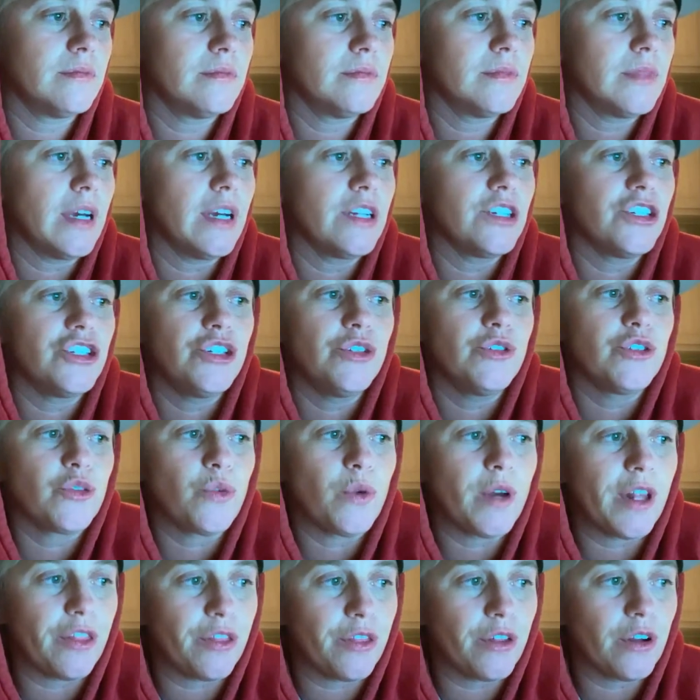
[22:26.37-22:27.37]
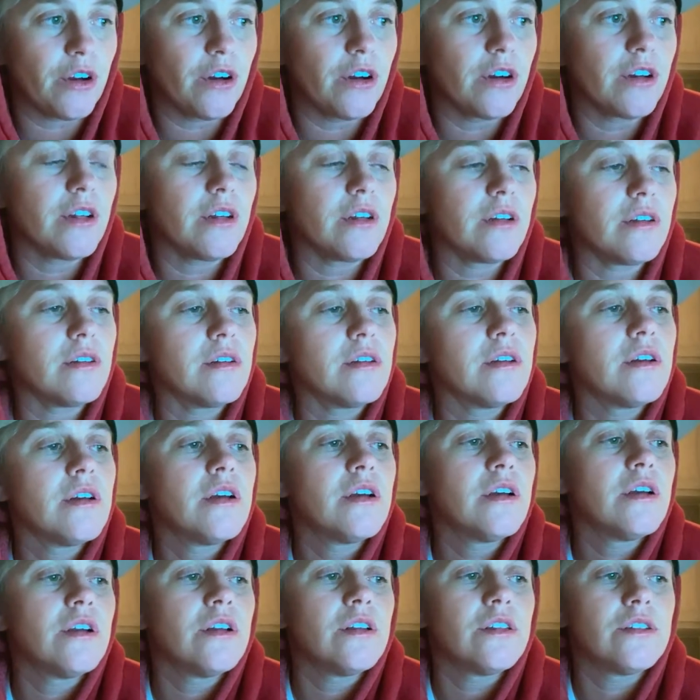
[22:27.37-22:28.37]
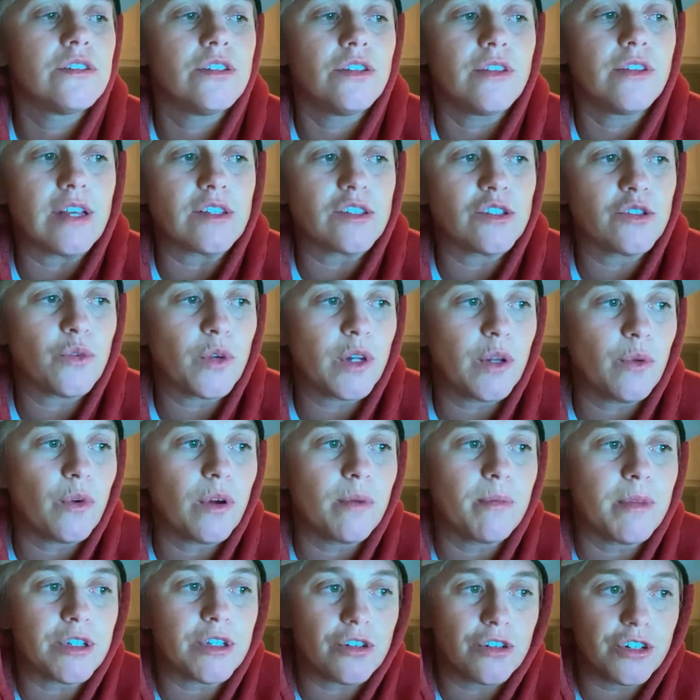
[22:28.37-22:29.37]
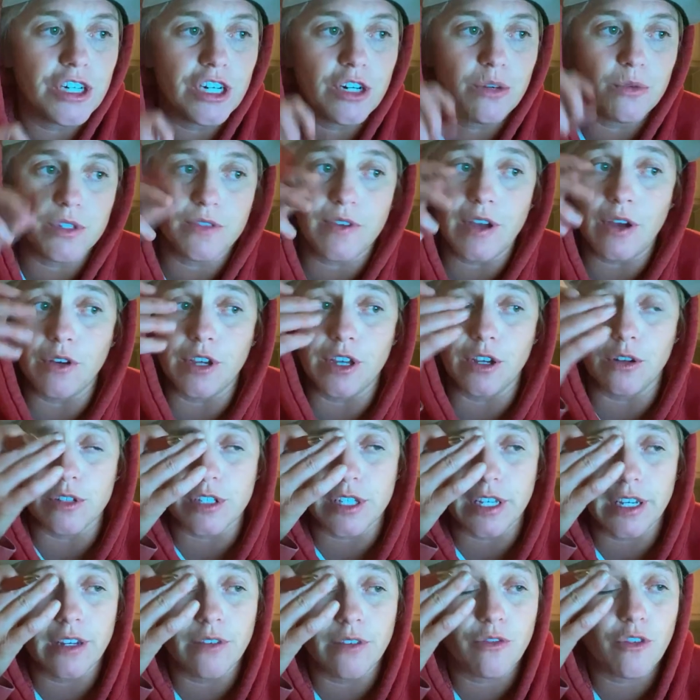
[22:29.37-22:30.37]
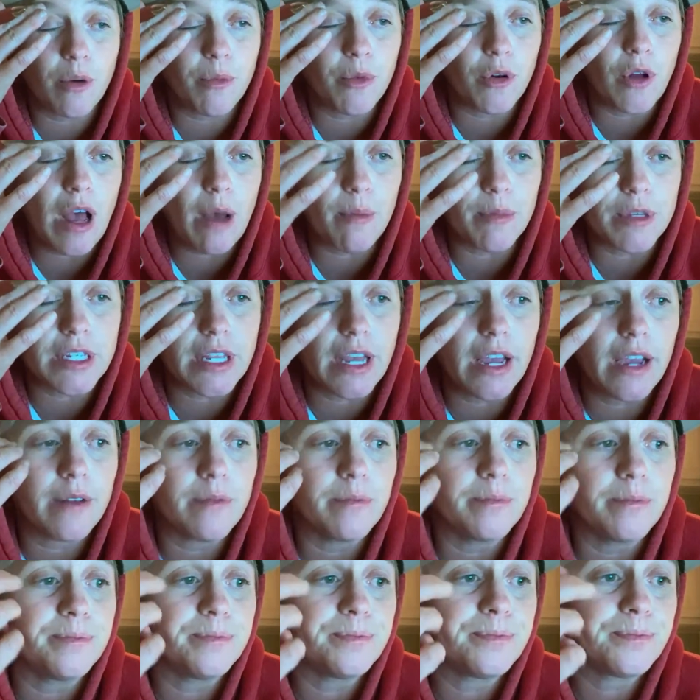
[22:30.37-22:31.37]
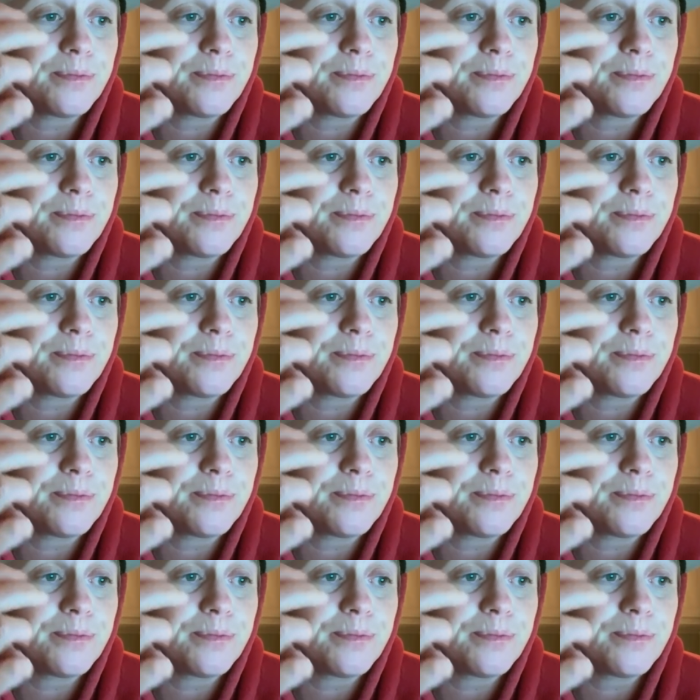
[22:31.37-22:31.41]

on June 23rd, 2021, Mr. Jeter was found guilty of criminal homicide